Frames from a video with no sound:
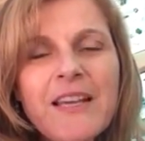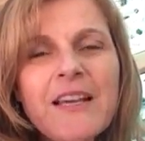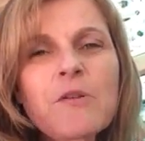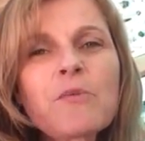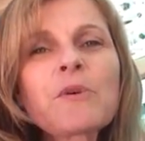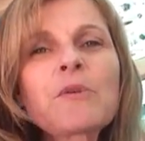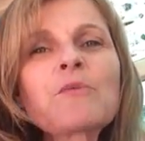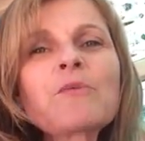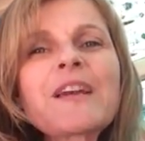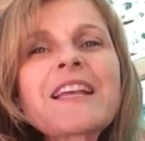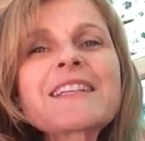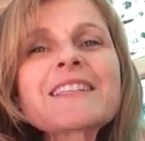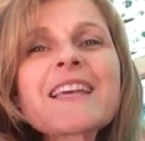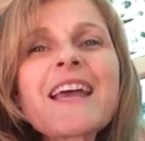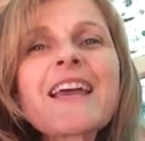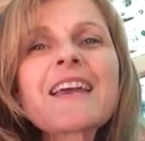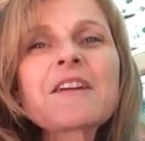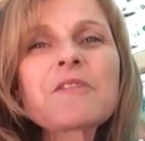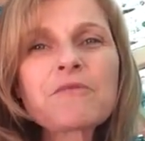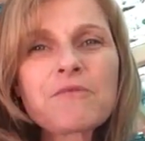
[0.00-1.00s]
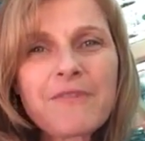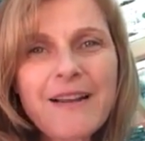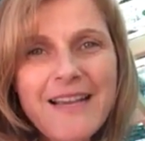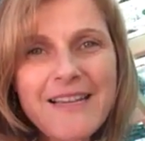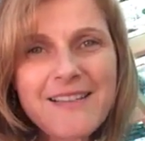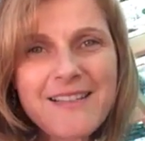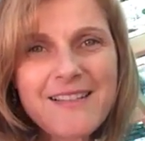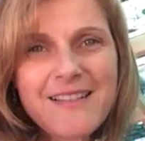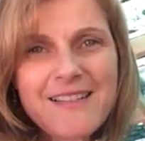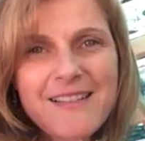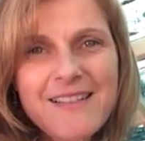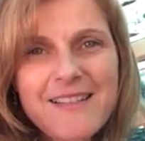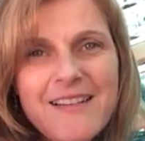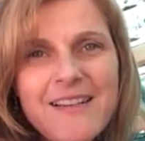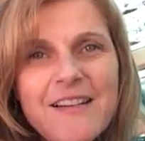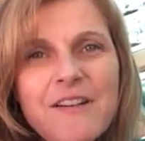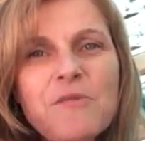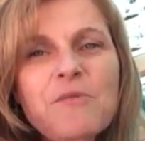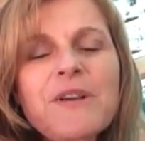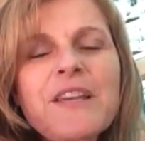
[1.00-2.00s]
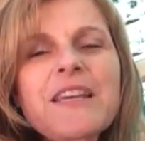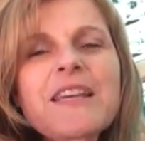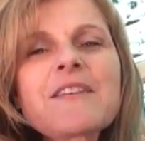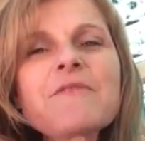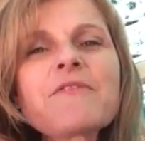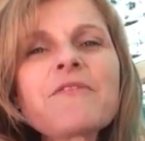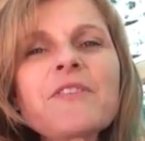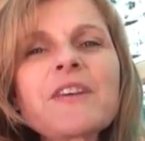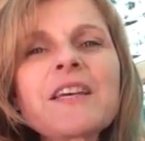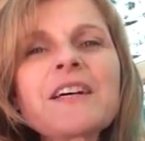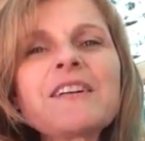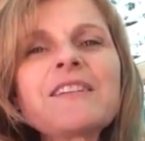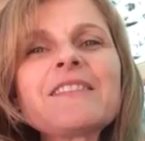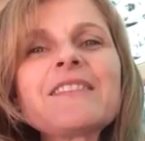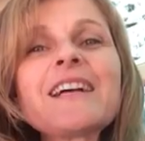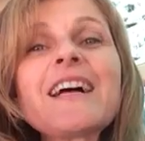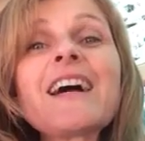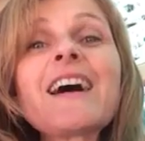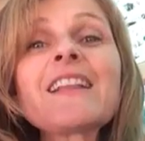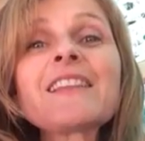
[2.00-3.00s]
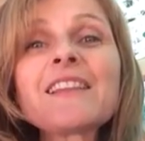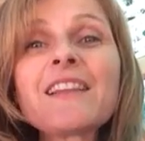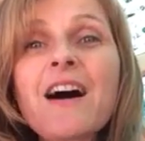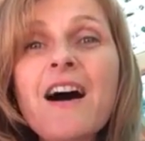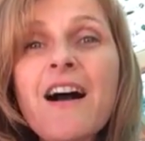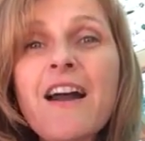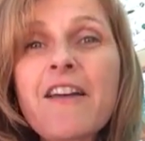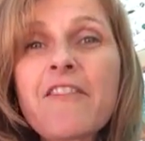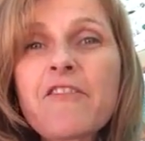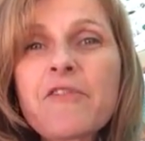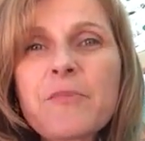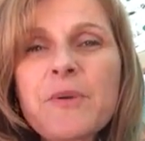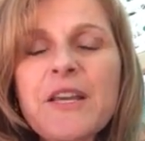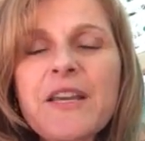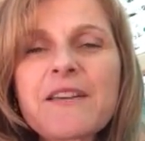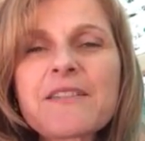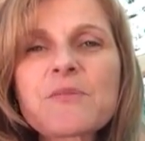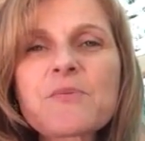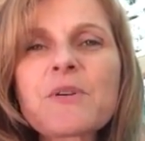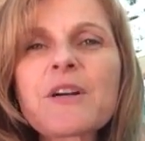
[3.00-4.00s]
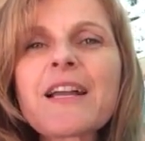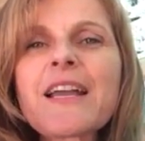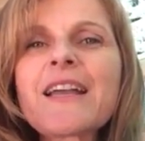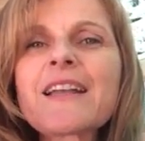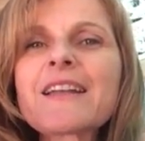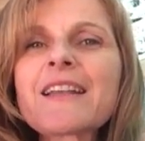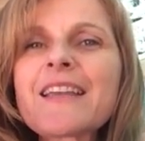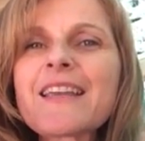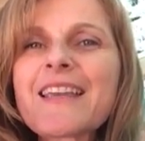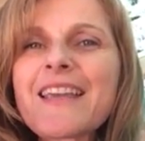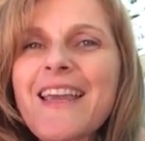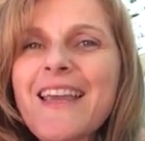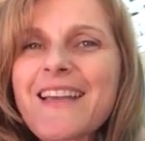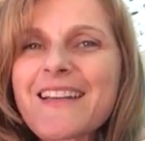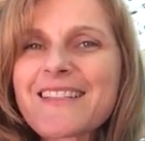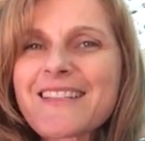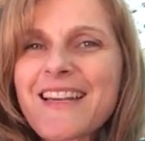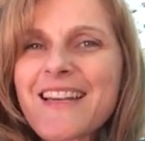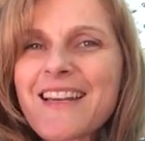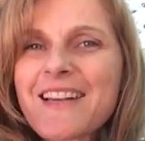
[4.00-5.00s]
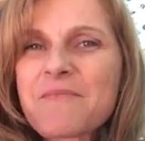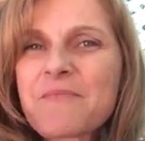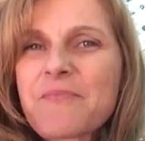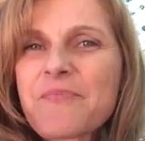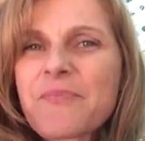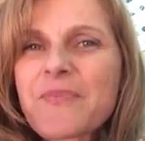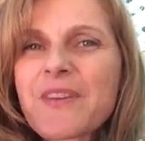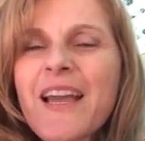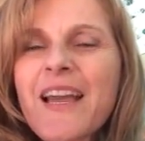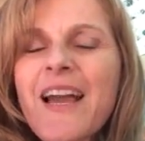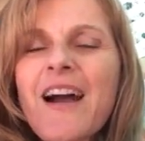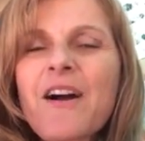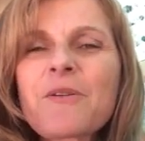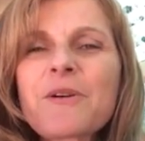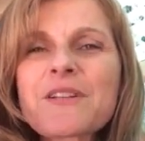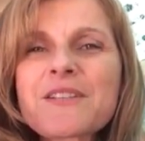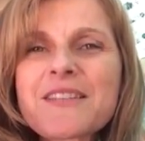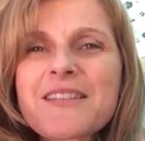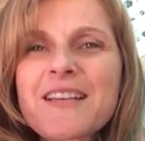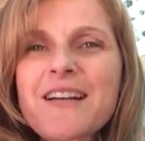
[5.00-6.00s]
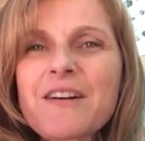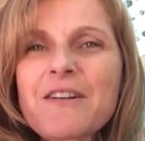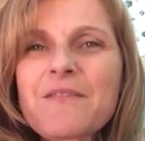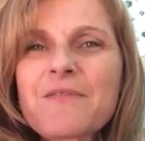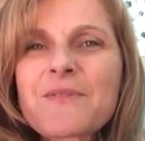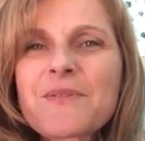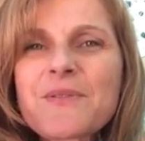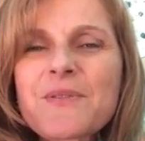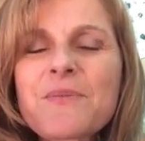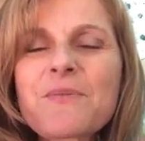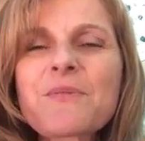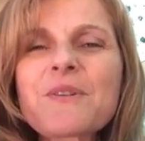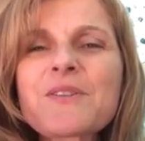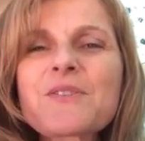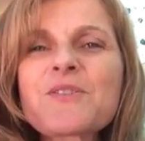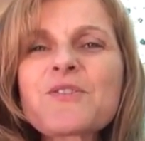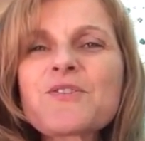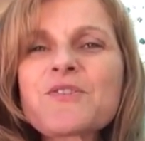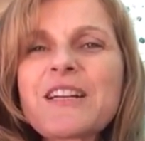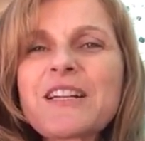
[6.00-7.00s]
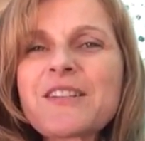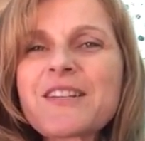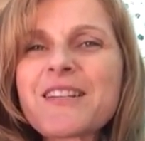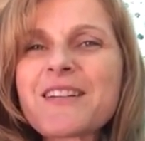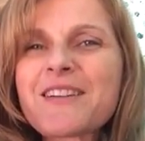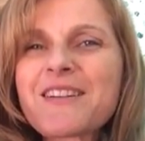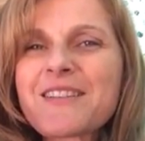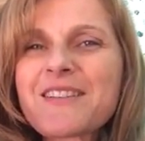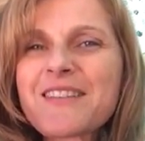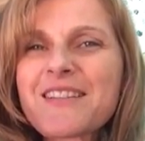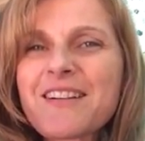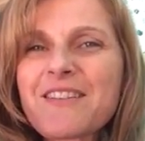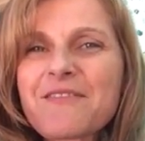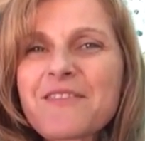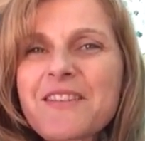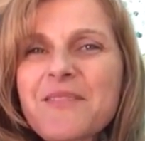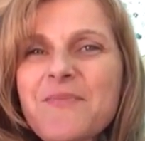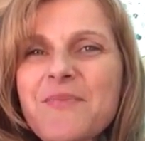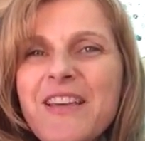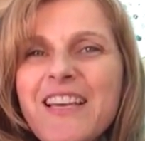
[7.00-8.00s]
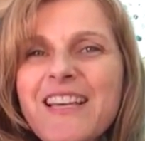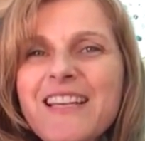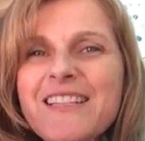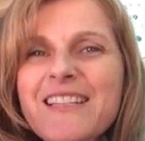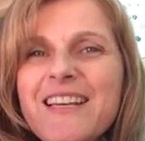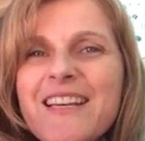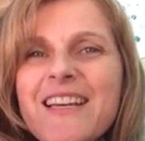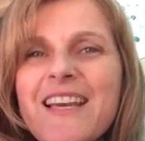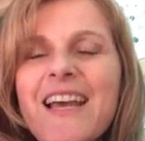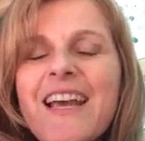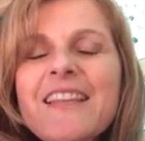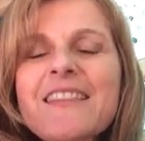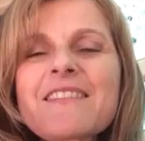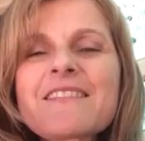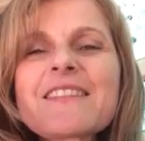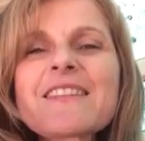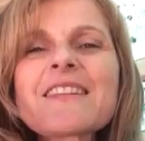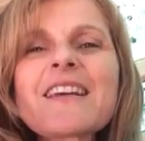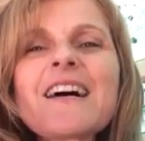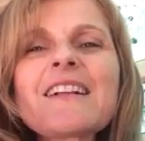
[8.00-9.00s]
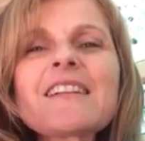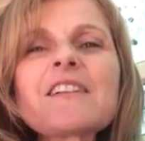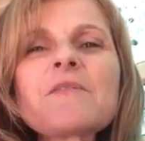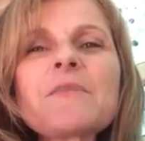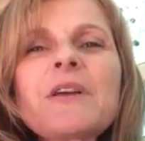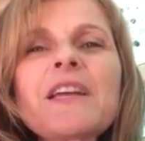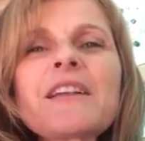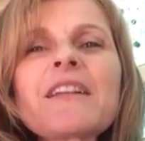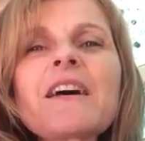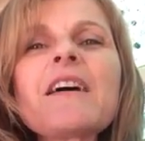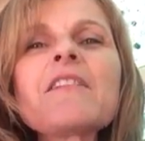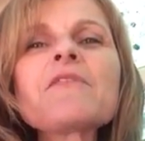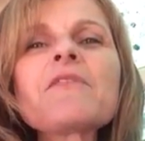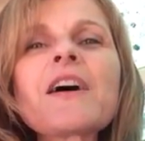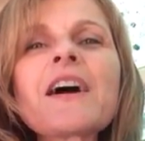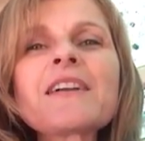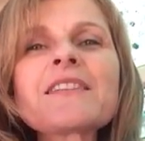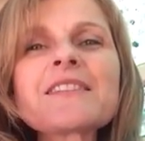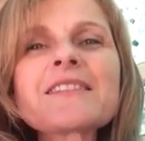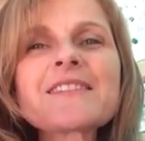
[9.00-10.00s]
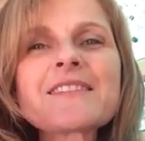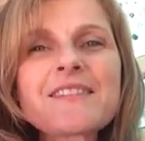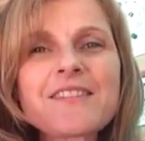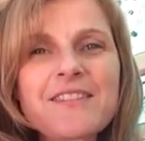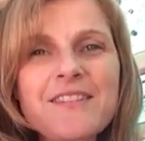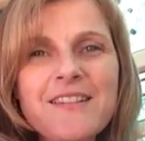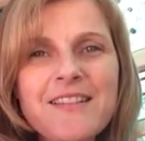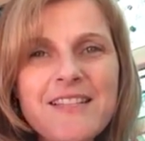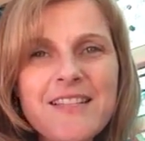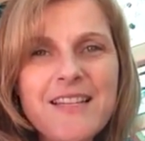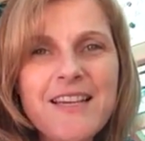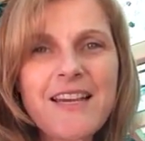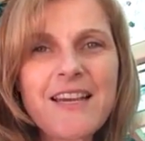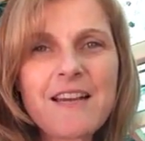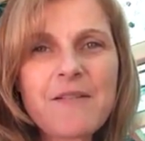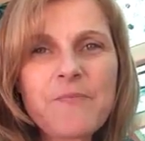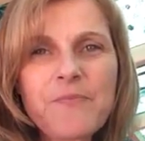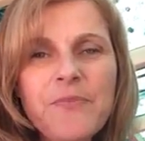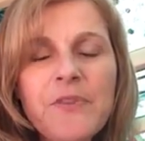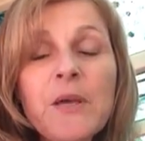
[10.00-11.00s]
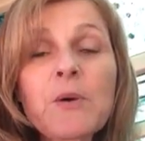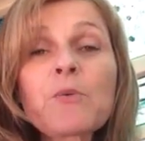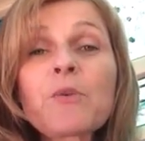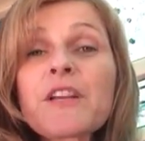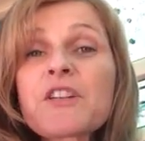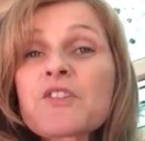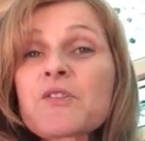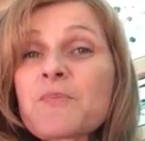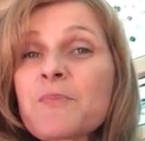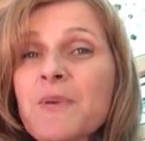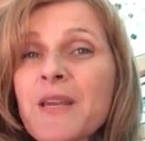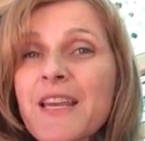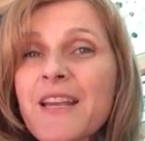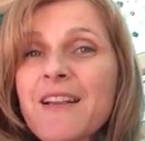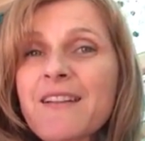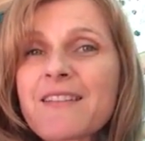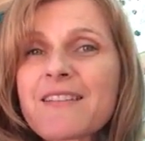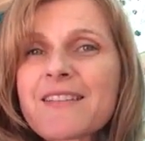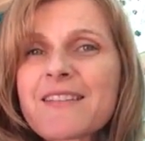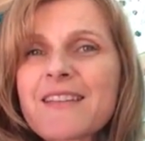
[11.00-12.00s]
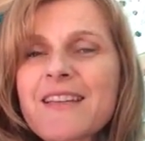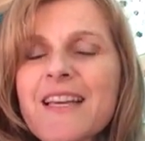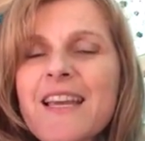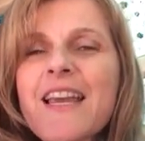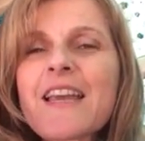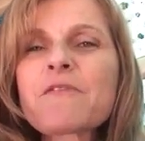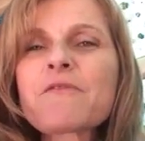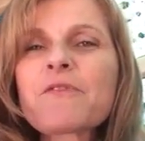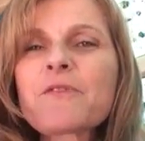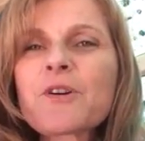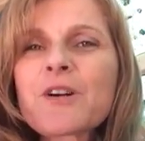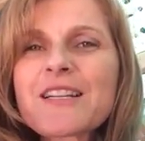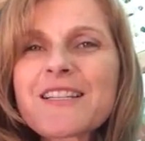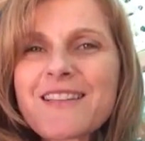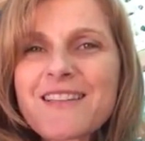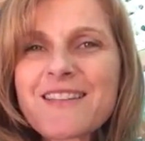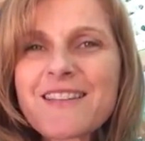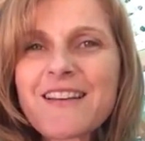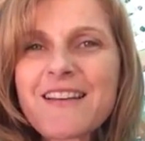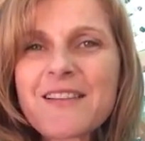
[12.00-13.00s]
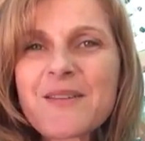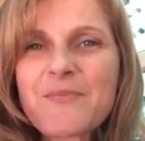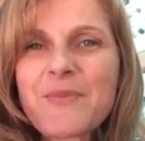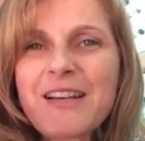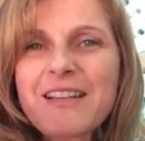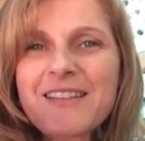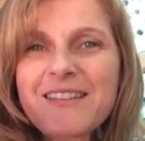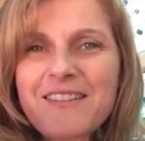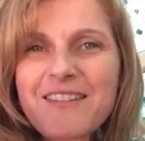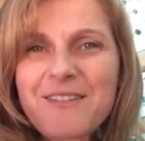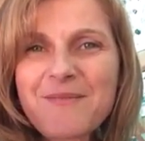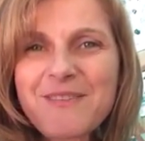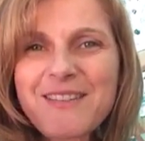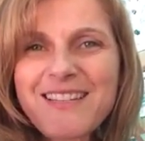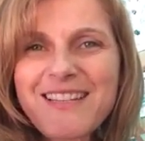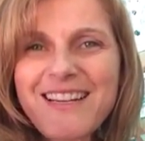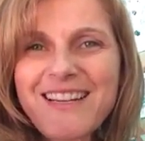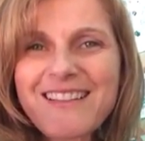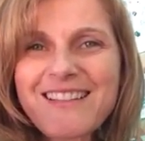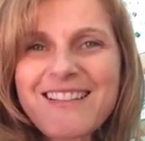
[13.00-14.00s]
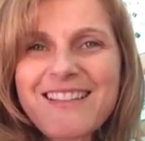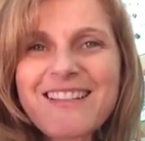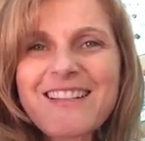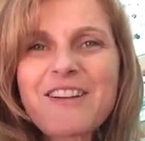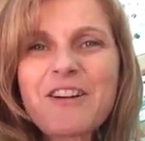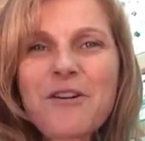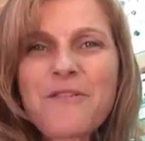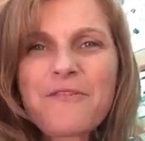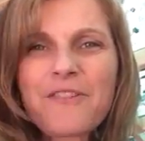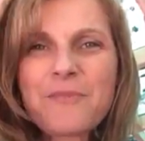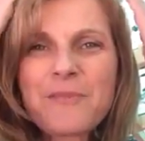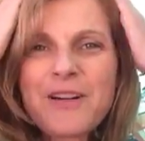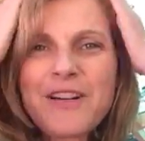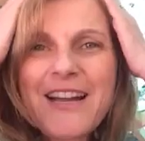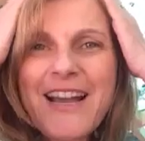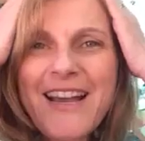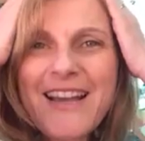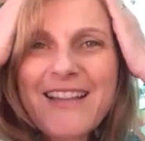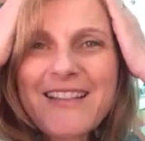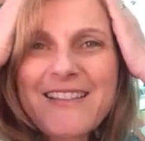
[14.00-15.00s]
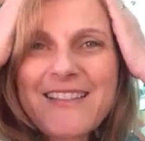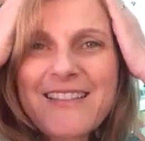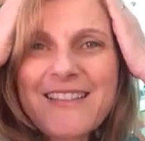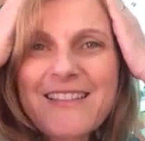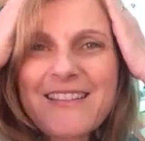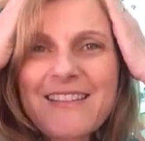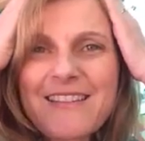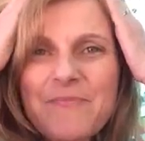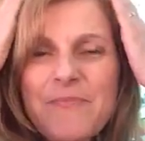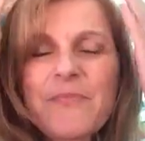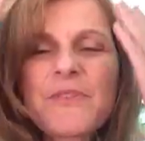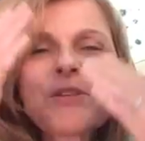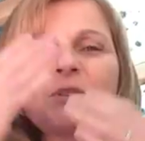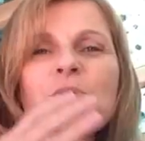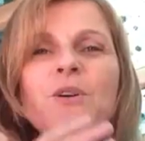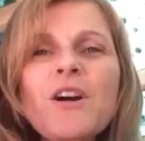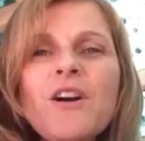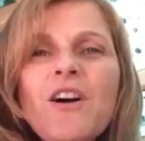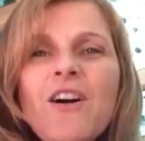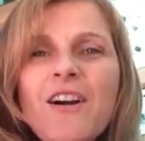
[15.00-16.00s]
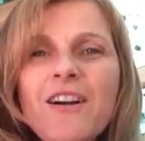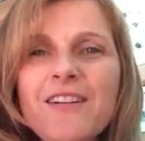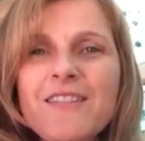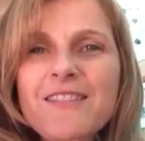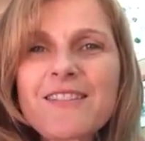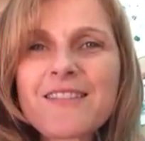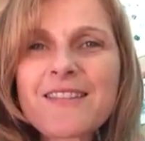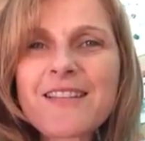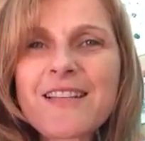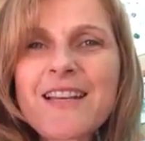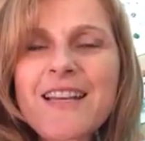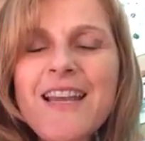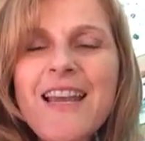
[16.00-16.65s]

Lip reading: When we take risks, we feel alive because we're engaging ourselves or stretching ourselves a bit, and there's an element of uncertainty, which means it forces us by circumstance to go from our heads to our hearts.